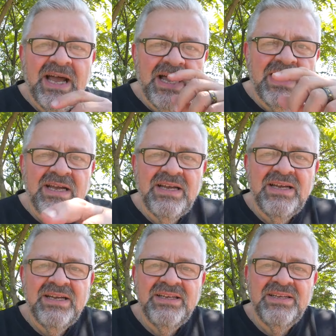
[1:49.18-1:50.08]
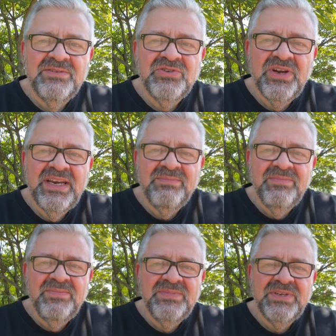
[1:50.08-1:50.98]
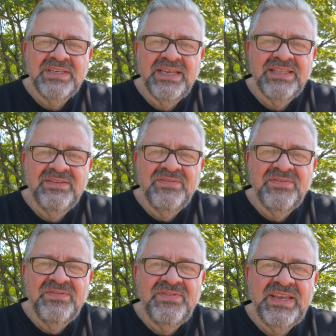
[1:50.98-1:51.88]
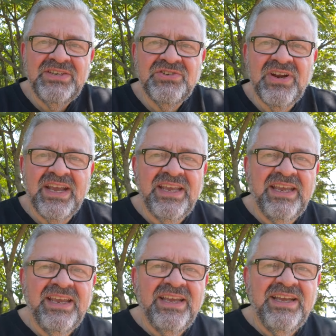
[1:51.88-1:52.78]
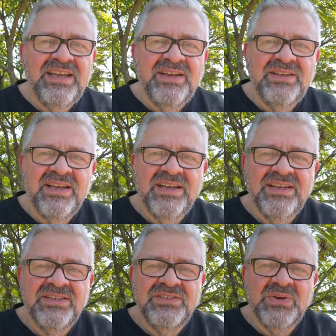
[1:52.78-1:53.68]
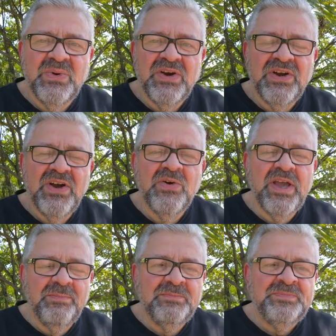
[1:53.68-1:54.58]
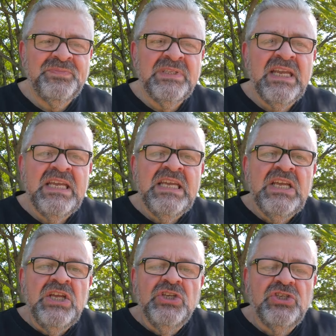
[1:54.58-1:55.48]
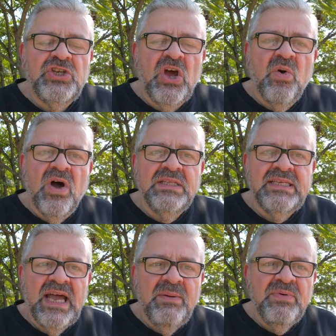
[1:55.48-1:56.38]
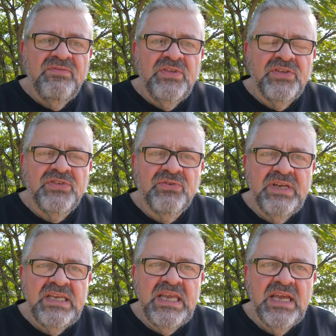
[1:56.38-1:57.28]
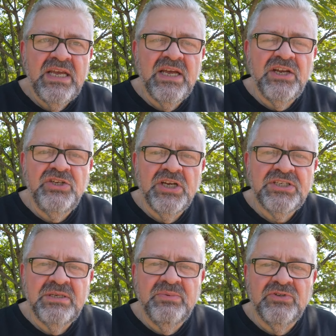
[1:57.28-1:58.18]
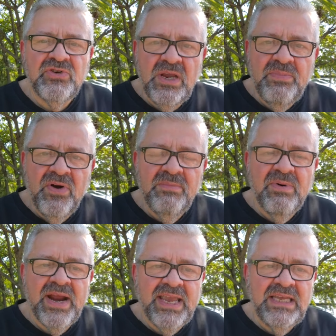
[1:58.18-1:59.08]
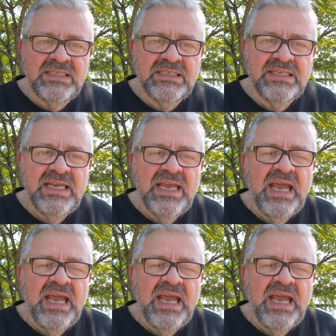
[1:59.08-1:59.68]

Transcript: Uh, I'm trying to just get the face tracking uh, to work. Okay, so on top of the three adjustable tripod brackets,